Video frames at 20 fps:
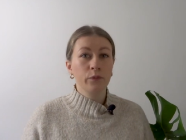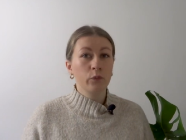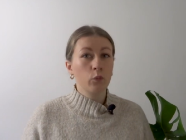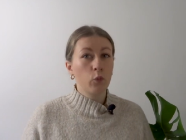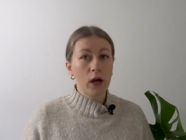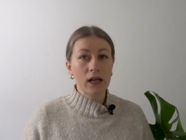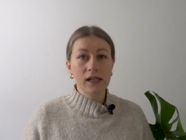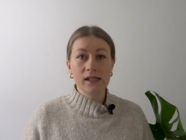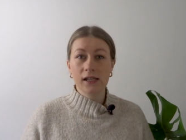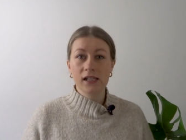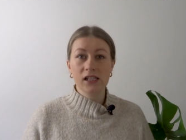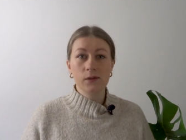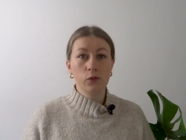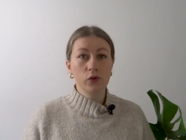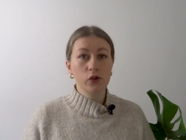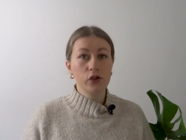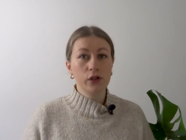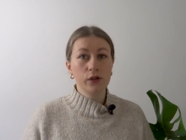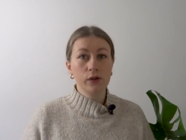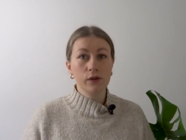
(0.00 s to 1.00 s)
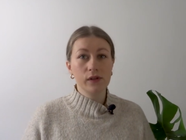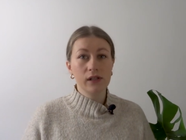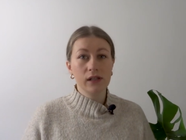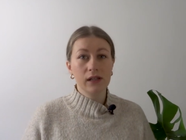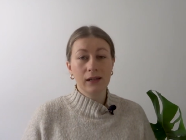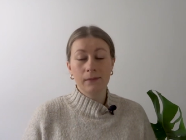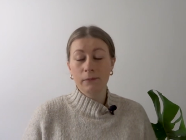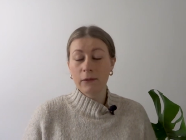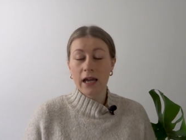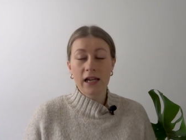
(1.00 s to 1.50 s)
wear sensible shoes
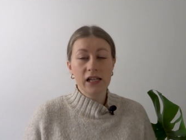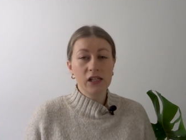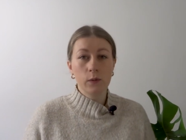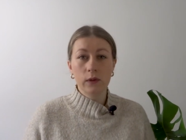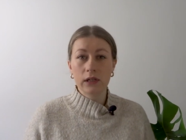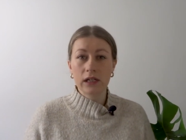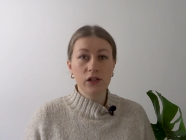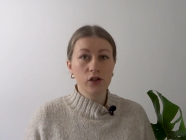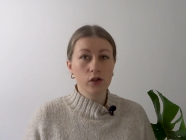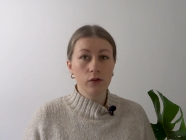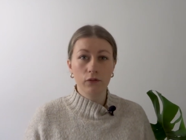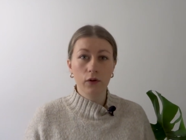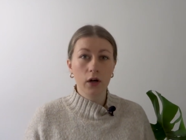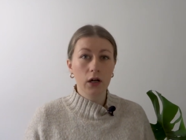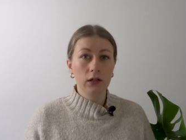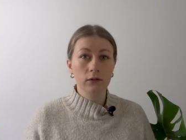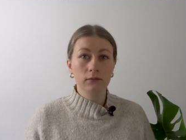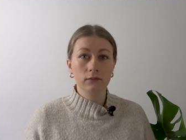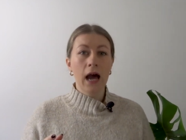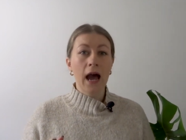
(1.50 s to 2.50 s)
in case we need to run.